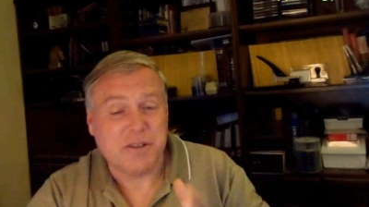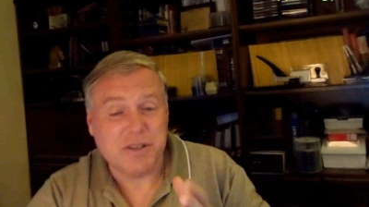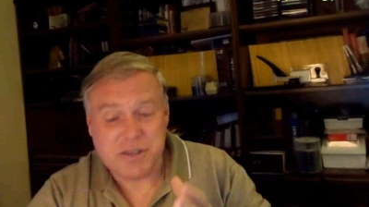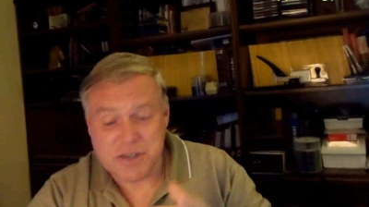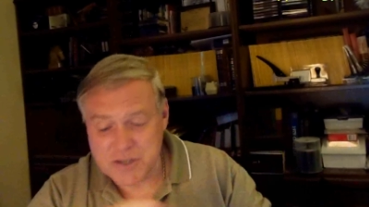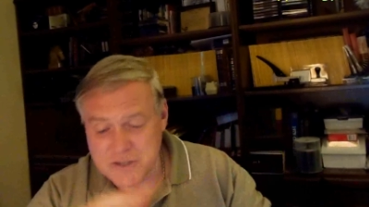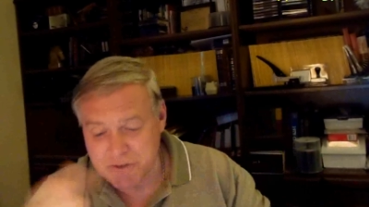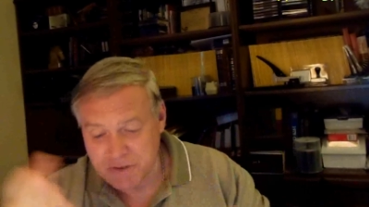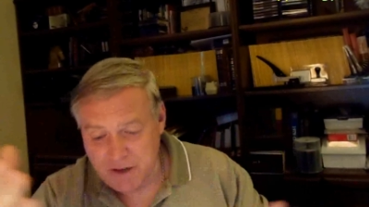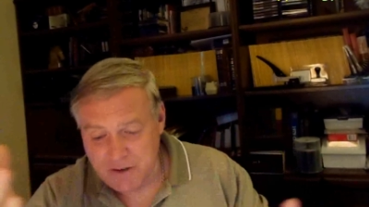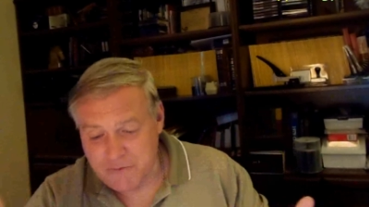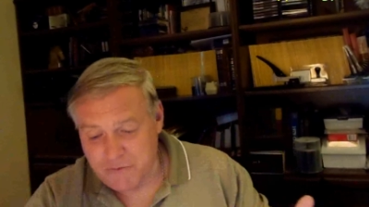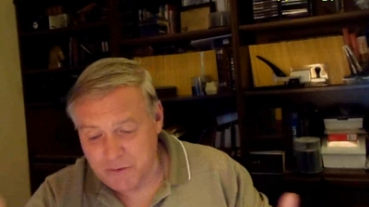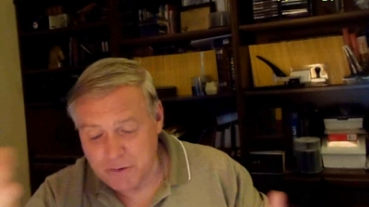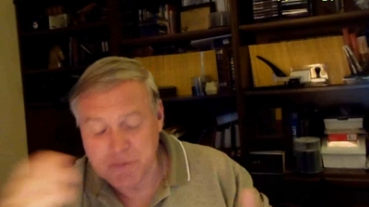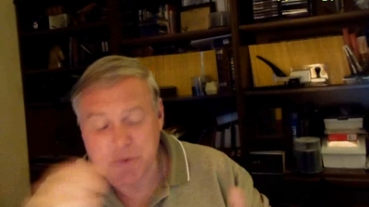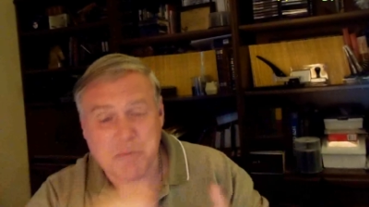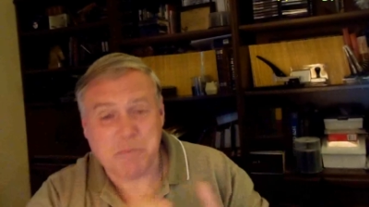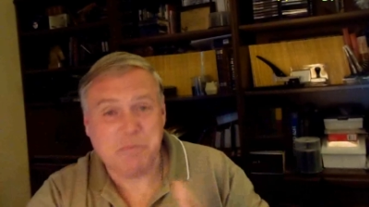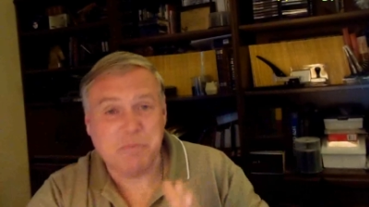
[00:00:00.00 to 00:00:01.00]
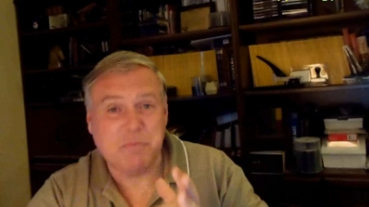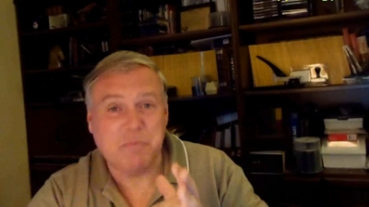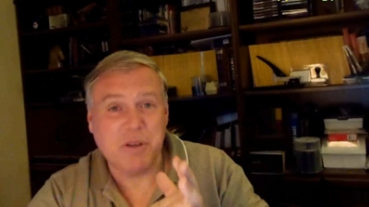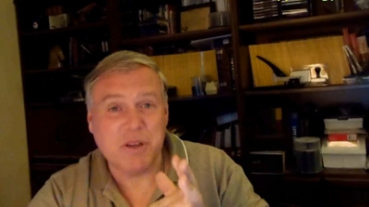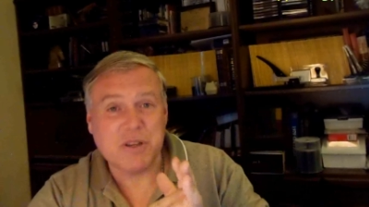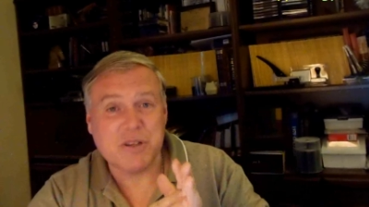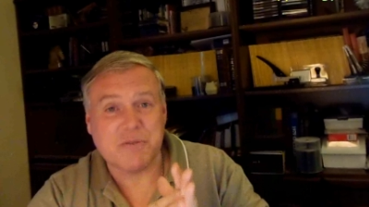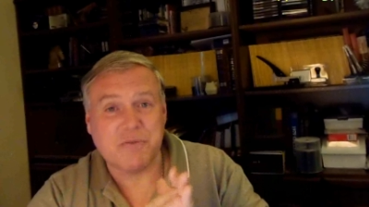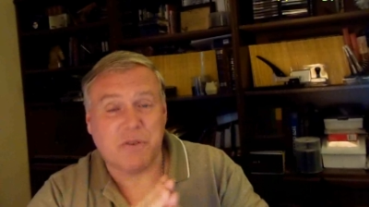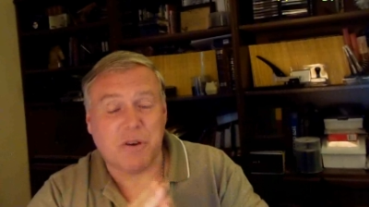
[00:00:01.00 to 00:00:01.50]
This is like from the
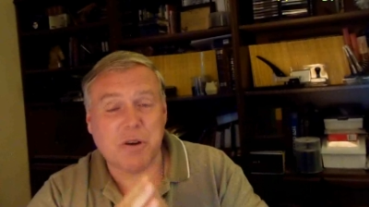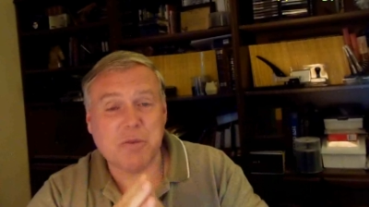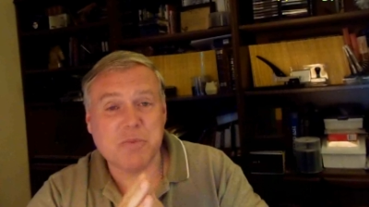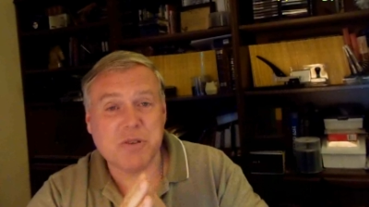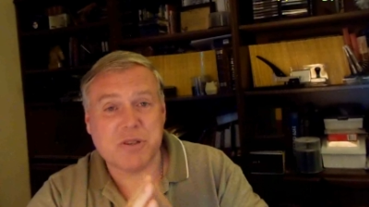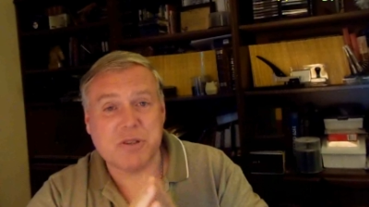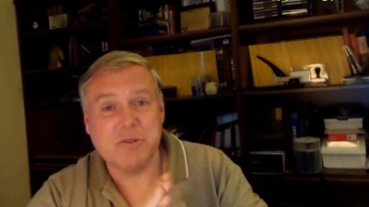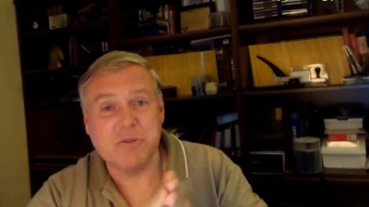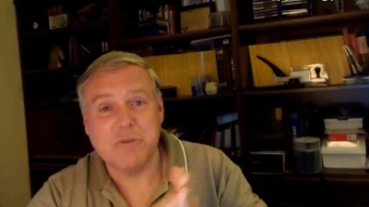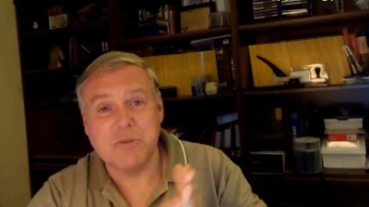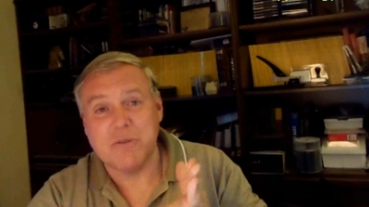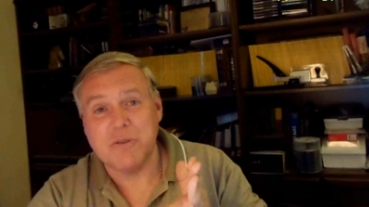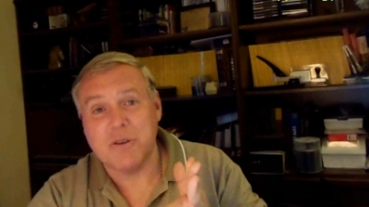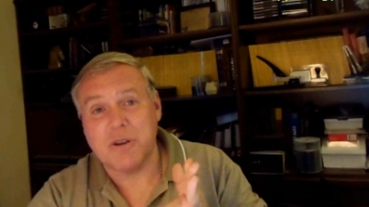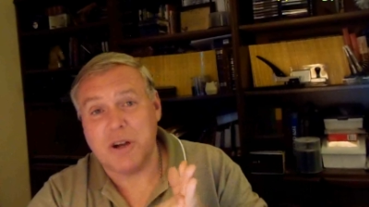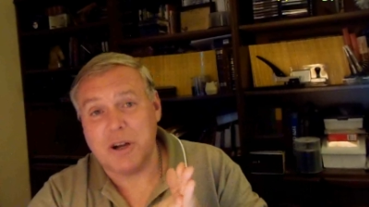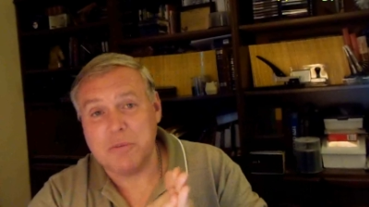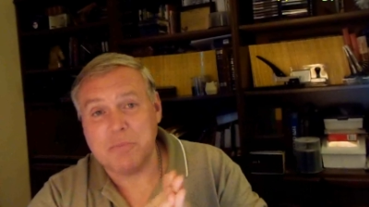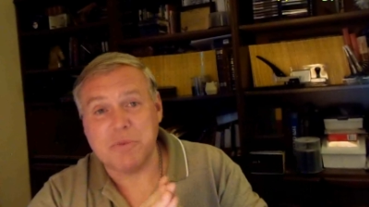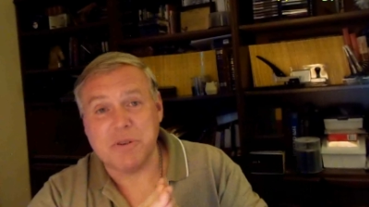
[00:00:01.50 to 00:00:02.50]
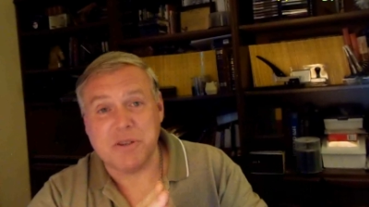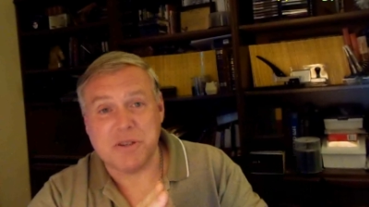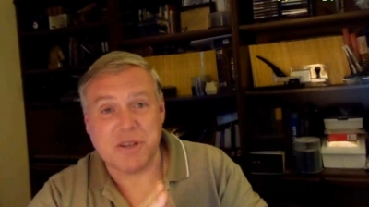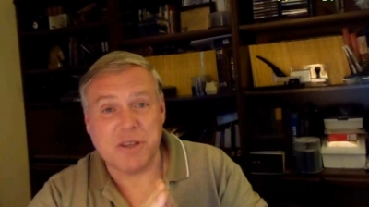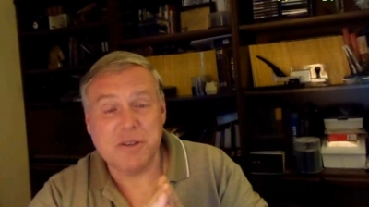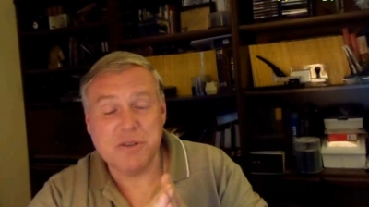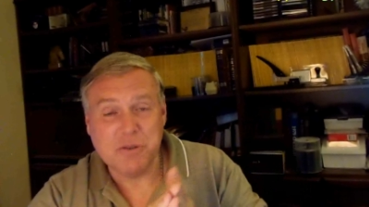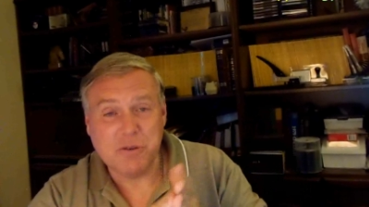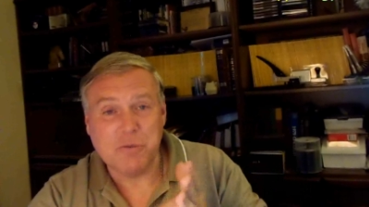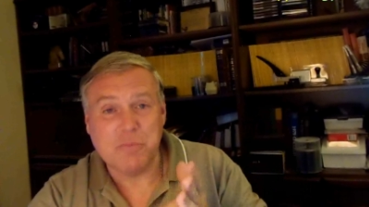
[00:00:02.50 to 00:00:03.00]
biggest pharmaceutical companies.
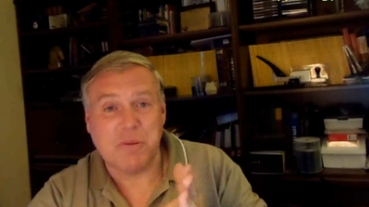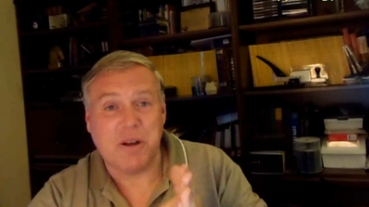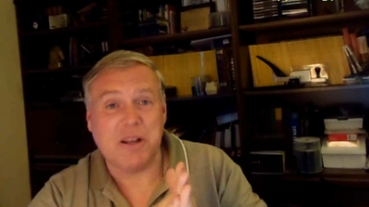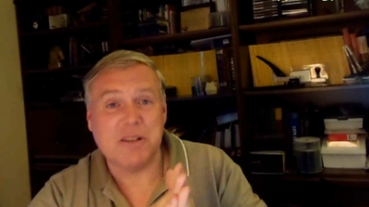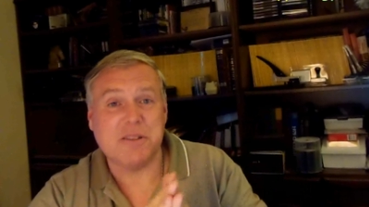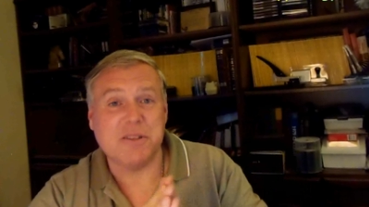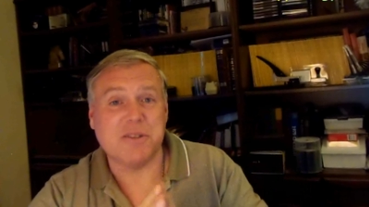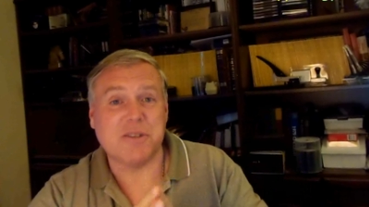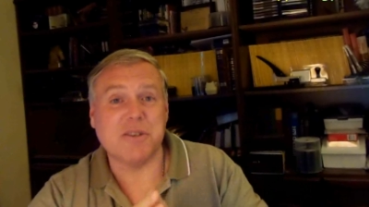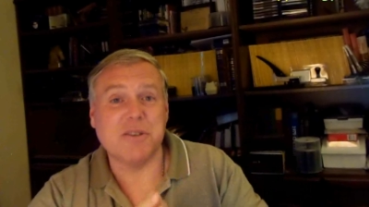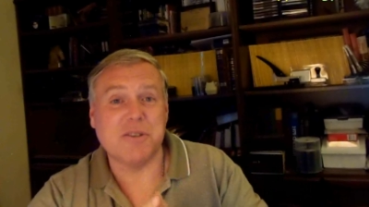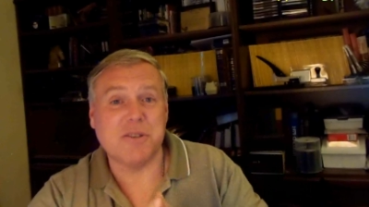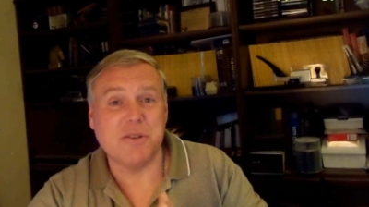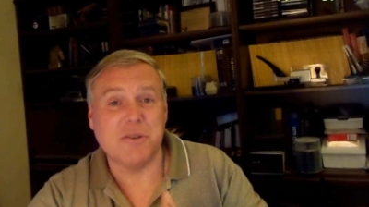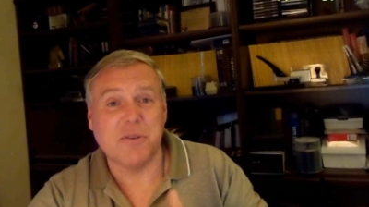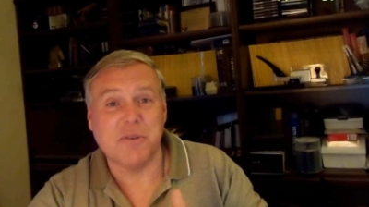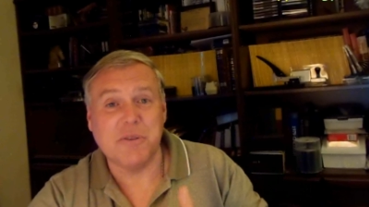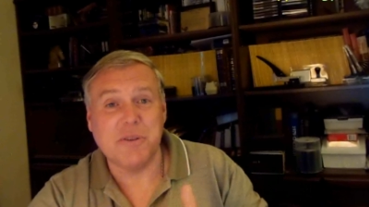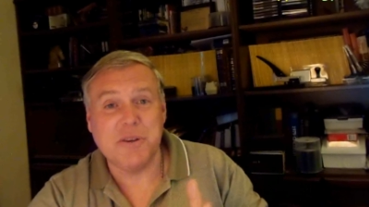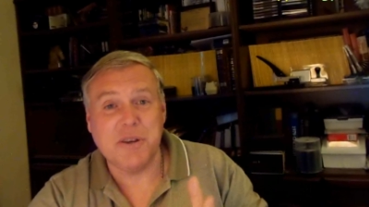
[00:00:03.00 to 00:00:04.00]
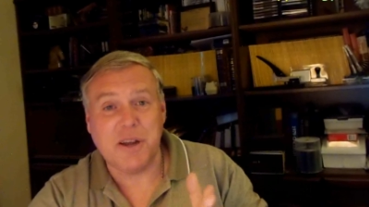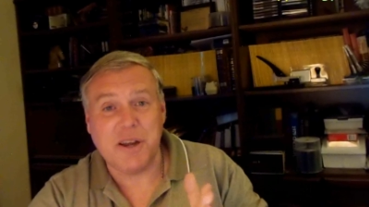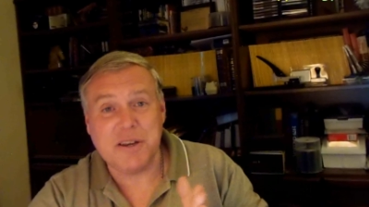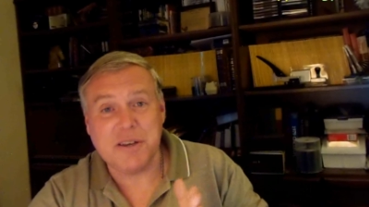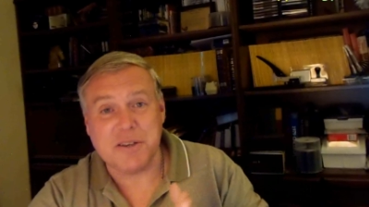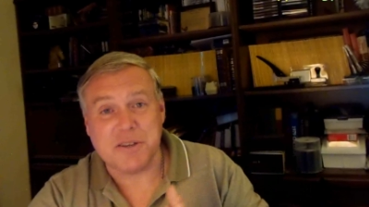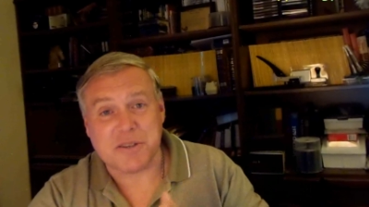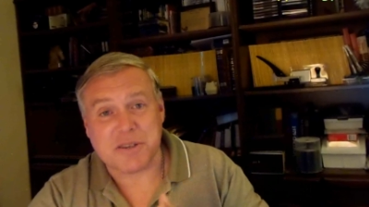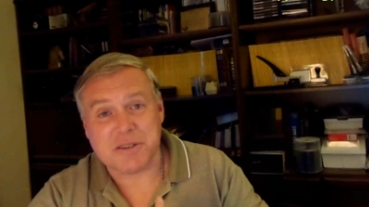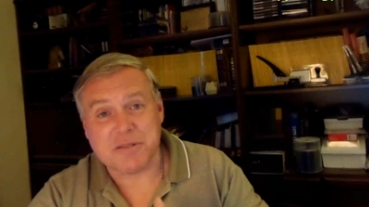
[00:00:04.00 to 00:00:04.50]
They knew about this since the early
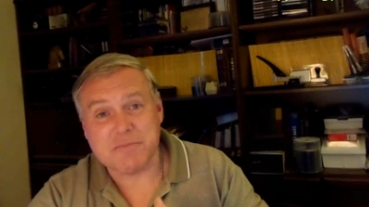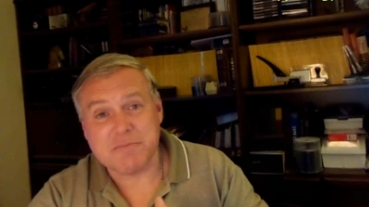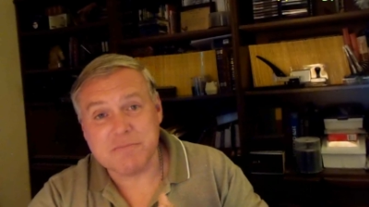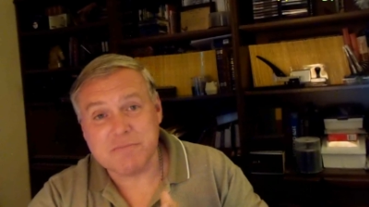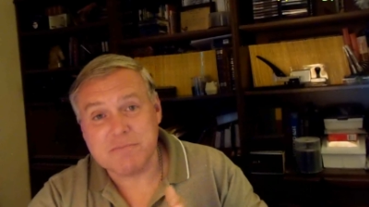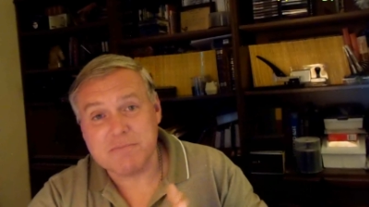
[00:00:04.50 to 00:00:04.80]
90s.